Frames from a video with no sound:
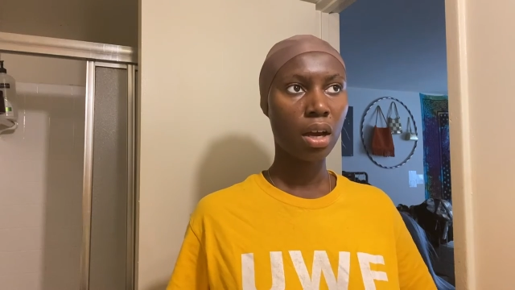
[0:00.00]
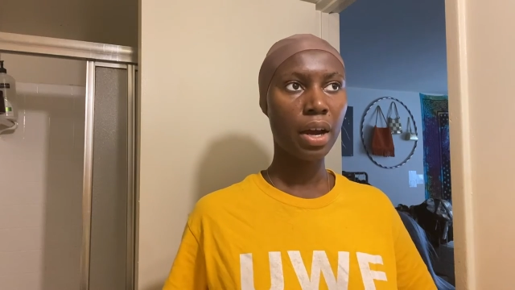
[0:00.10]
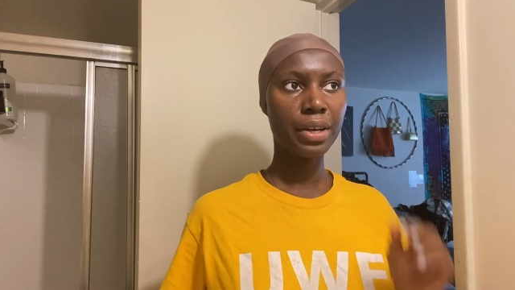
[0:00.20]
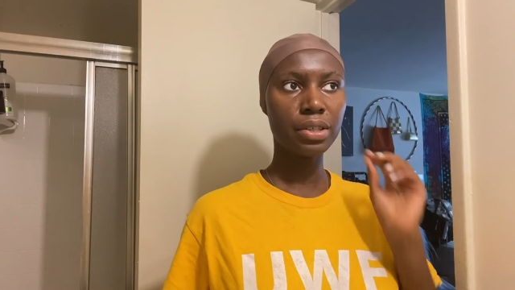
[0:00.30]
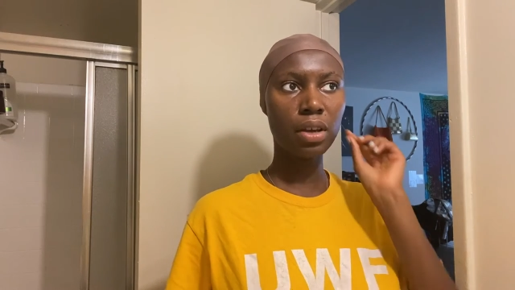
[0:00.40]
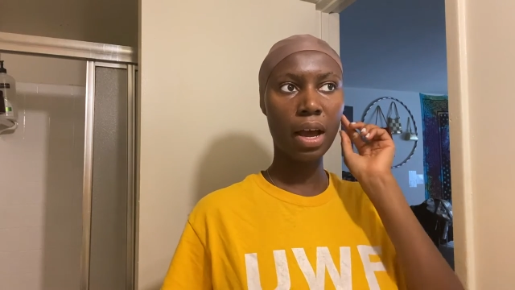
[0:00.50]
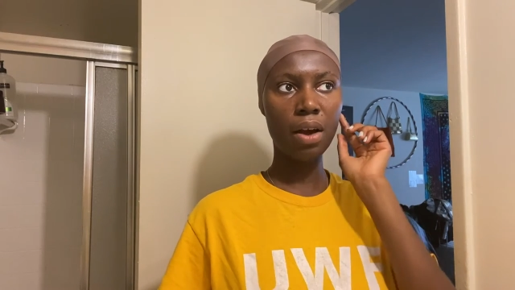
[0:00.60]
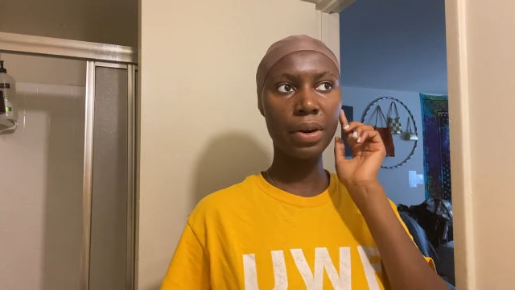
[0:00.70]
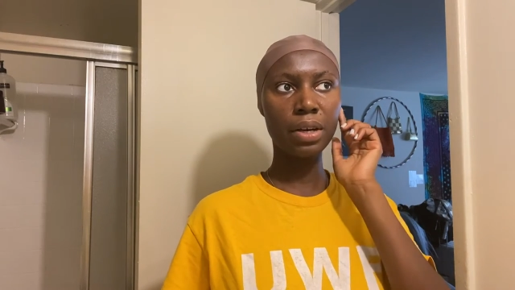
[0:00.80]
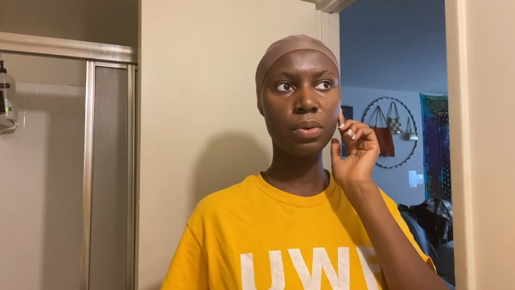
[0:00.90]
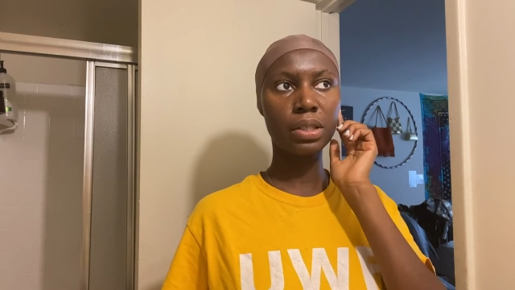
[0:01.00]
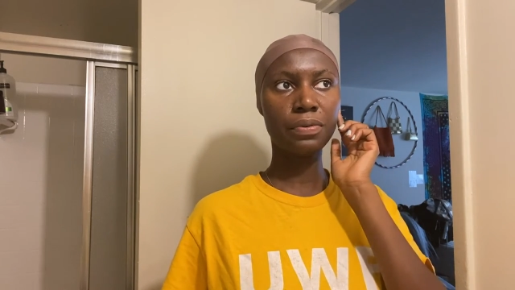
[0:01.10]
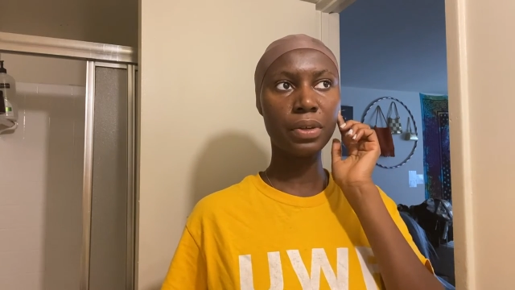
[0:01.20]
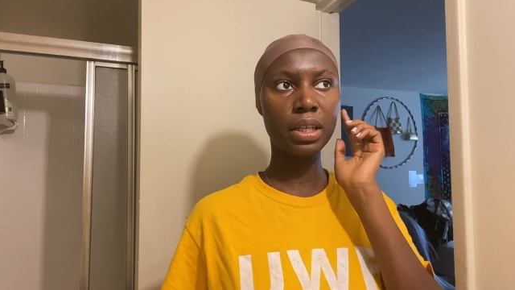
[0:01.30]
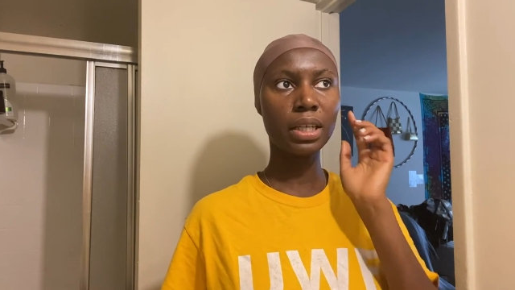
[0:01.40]
All right, so I already was
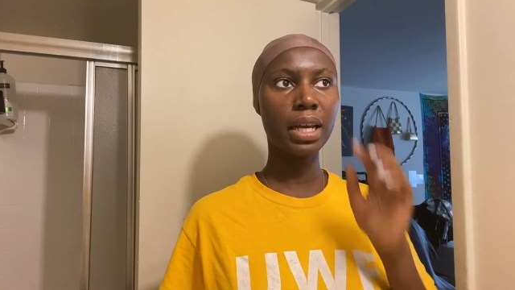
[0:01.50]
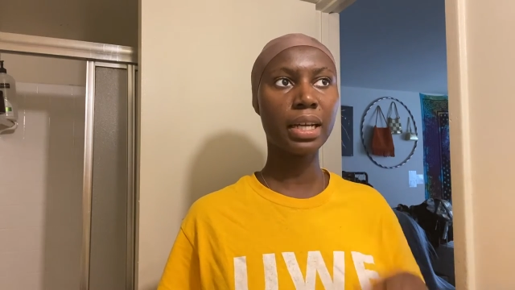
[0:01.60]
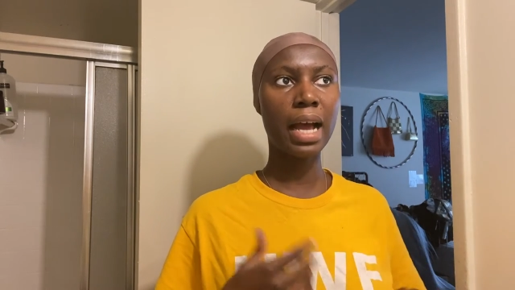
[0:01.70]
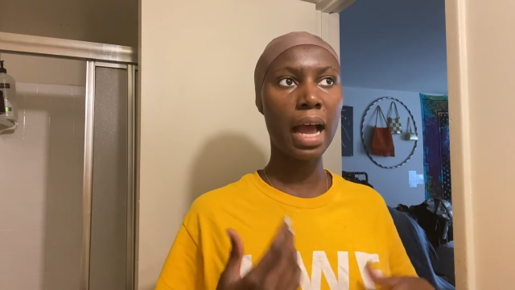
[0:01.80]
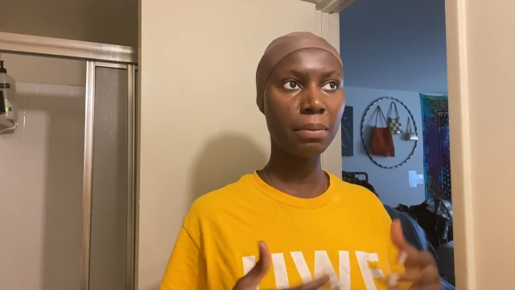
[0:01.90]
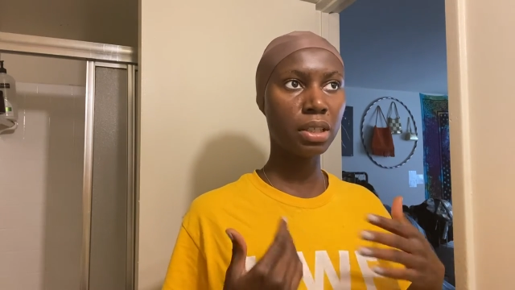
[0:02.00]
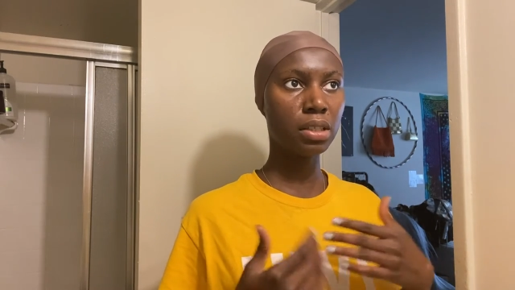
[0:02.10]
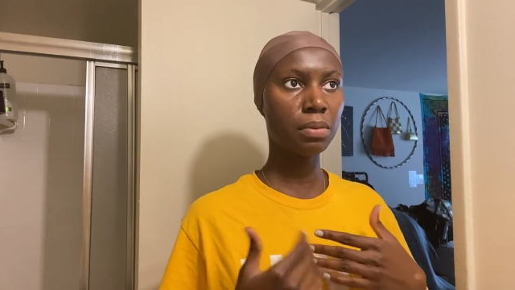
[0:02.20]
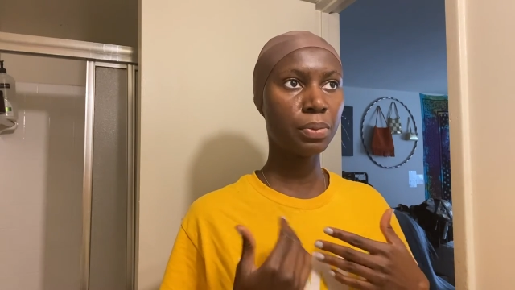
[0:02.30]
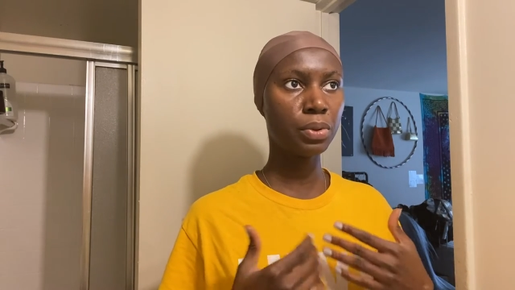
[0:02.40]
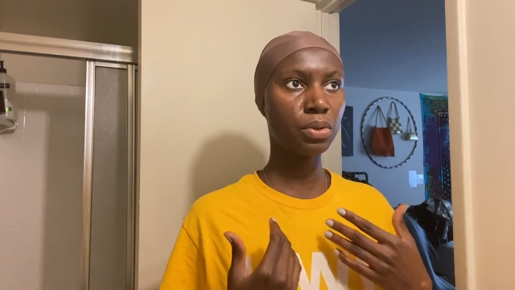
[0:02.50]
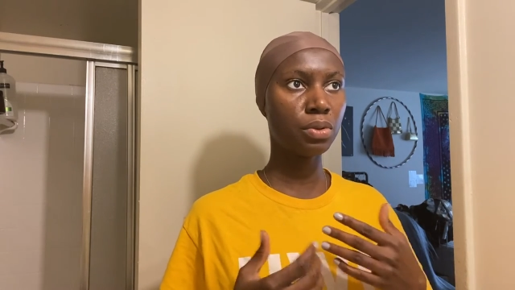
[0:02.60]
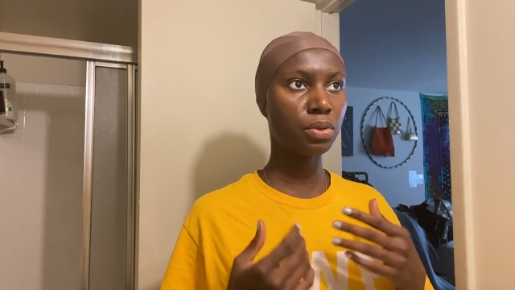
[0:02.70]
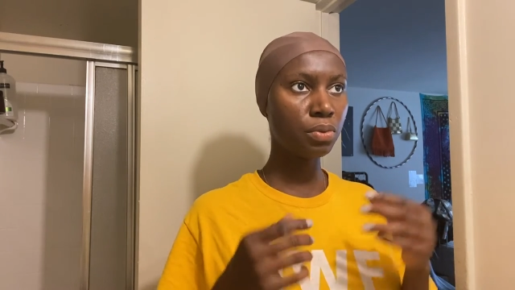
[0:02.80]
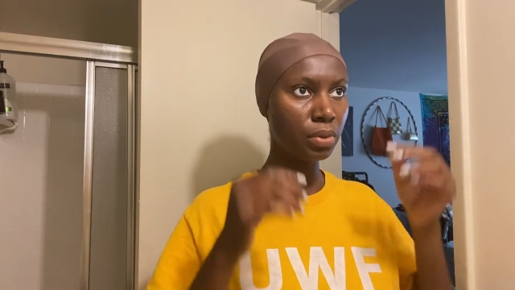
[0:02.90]
feeling like I'm not supposed to
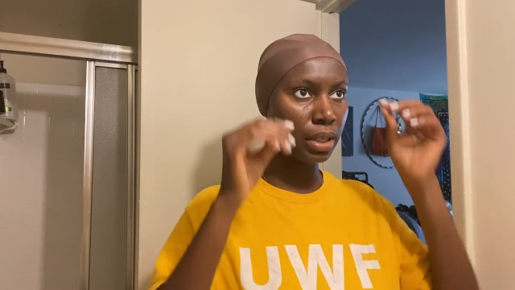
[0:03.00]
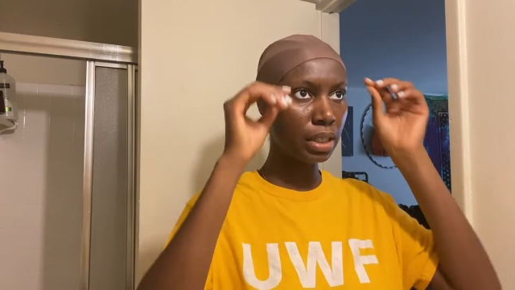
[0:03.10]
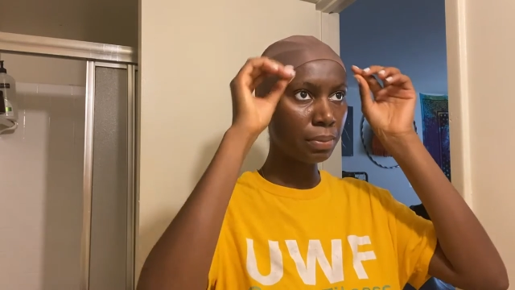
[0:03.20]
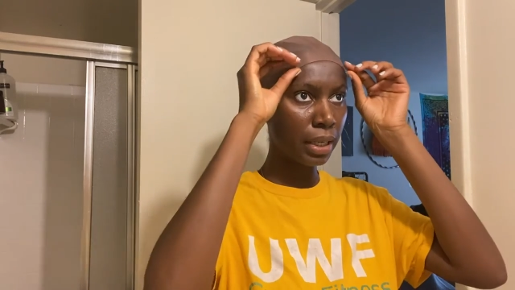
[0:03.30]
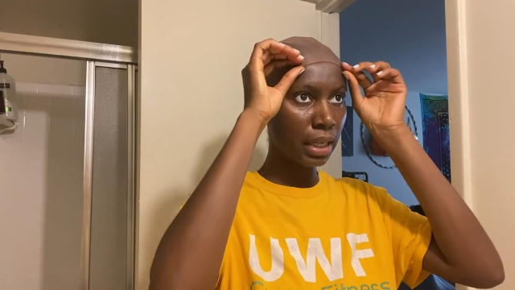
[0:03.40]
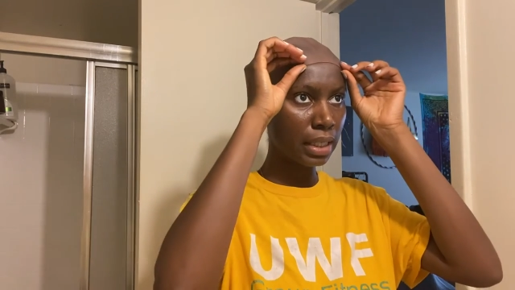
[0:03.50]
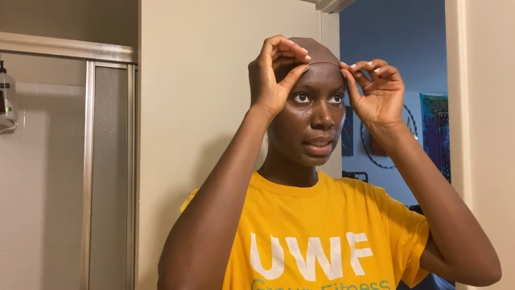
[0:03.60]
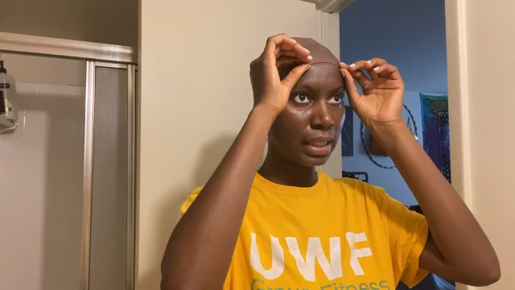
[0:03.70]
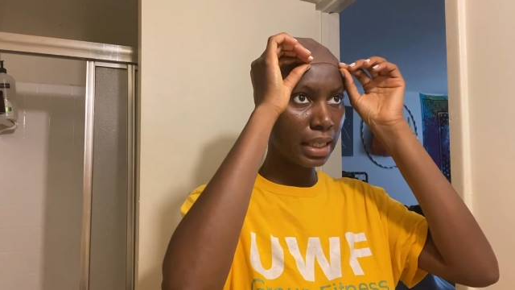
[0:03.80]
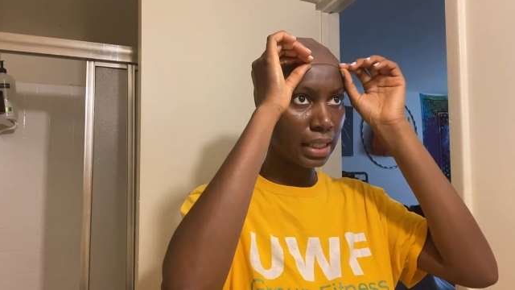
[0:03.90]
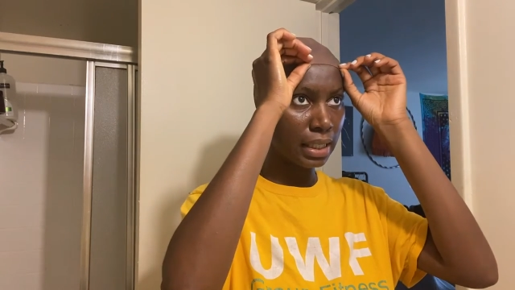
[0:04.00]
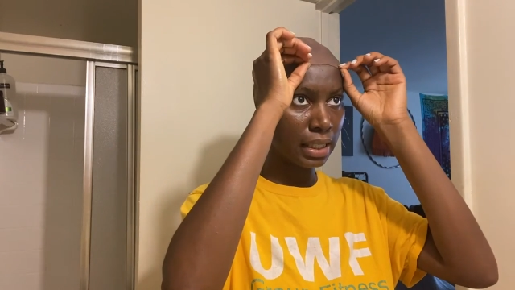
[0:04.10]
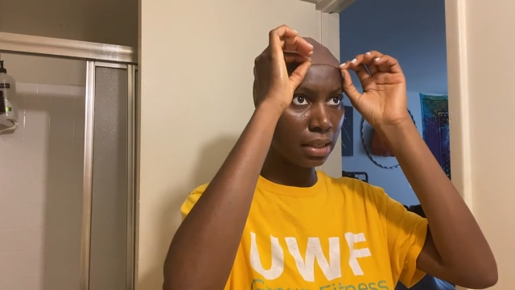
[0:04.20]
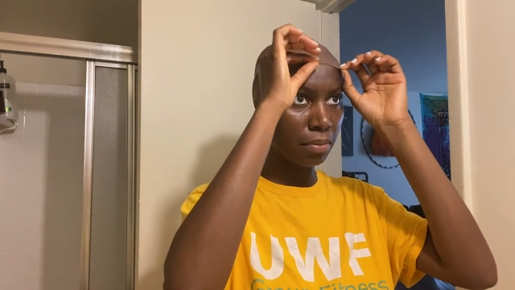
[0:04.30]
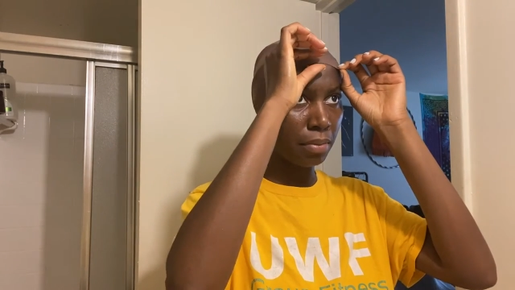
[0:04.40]
do this because this is the